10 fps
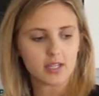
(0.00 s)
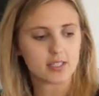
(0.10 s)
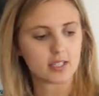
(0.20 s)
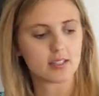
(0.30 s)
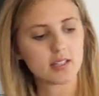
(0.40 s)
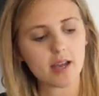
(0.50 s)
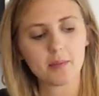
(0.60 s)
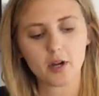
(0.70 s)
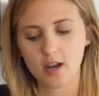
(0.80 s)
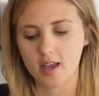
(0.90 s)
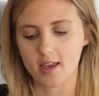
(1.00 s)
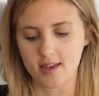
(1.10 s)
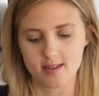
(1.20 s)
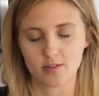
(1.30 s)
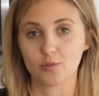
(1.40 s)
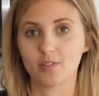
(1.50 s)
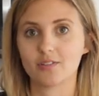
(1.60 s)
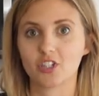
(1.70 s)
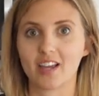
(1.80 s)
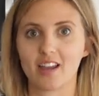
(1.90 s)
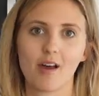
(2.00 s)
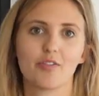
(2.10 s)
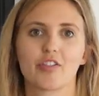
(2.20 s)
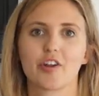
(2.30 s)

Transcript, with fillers: gonna set the timer, and we'll check it out in